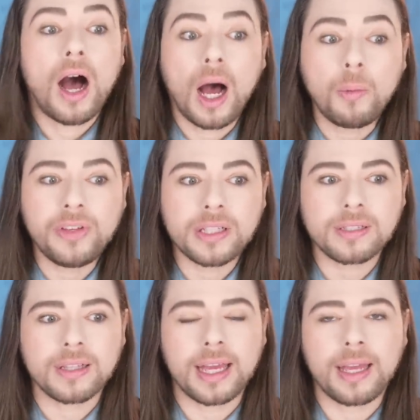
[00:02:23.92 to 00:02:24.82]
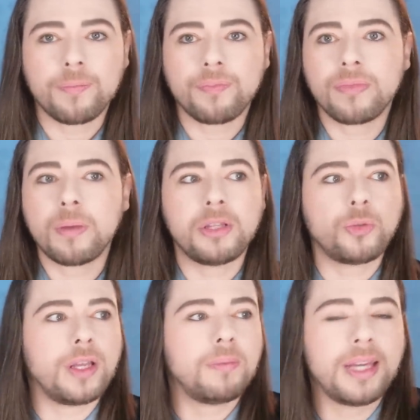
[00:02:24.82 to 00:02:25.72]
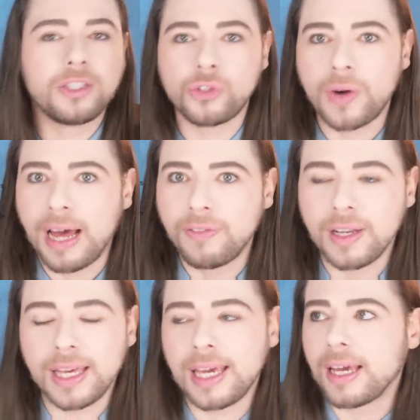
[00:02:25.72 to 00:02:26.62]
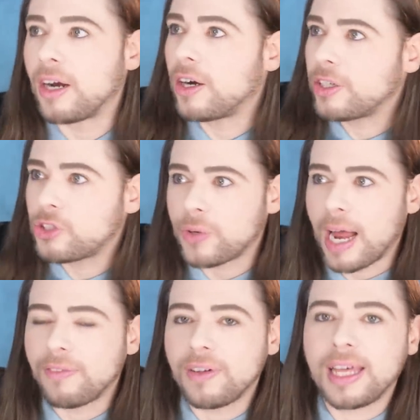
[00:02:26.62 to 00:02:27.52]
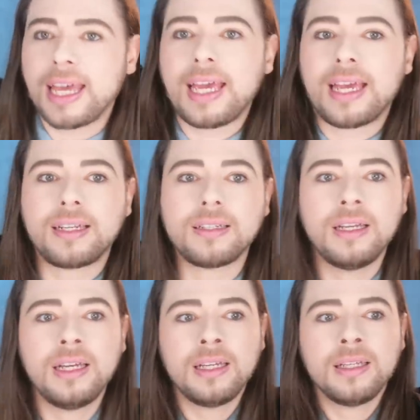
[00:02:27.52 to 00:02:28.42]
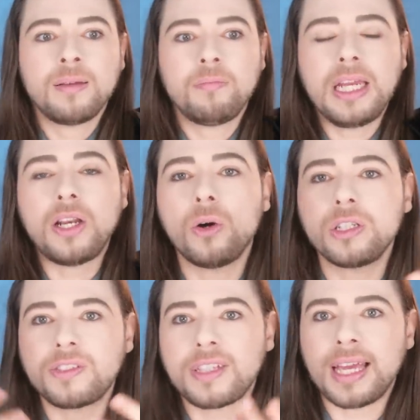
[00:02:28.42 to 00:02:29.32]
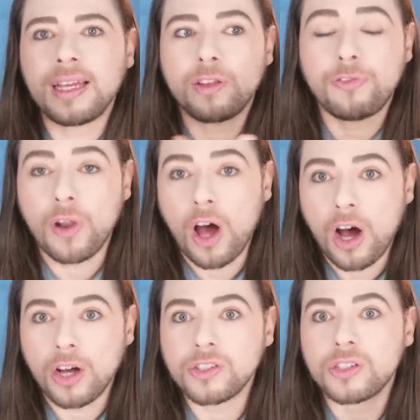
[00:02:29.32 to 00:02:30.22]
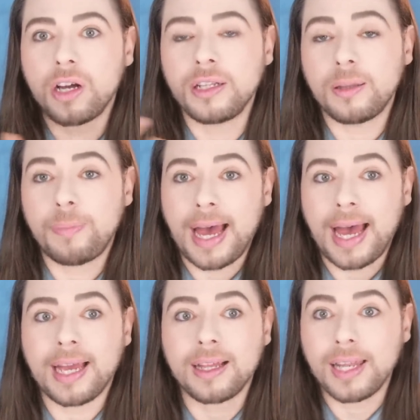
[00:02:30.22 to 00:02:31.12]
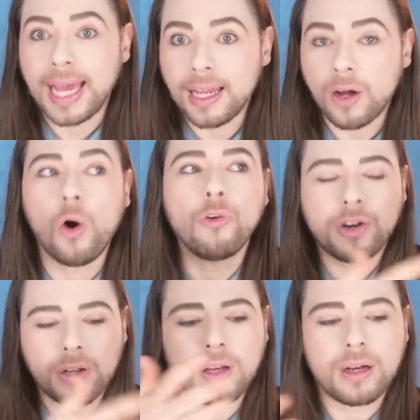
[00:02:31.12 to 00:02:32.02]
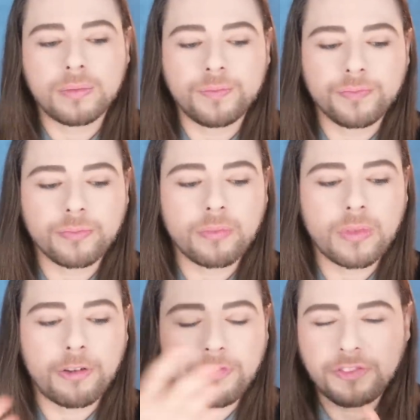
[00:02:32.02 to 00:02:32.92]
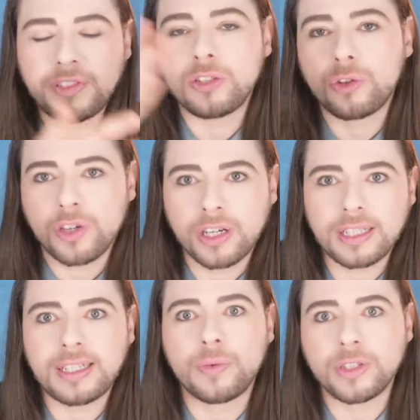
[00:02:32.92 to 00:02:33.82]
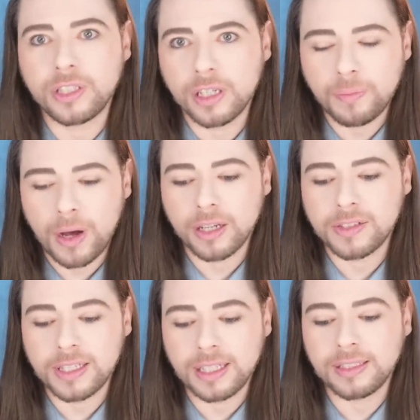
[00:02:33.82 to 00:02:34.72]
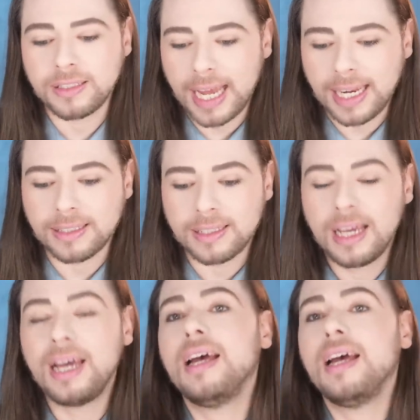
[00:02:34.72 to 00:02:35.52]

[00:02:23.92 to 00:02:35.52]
Obviously, between me traveling and her traveling and me noticing the flaws in the bag late over the 15 to 30 day return policy date,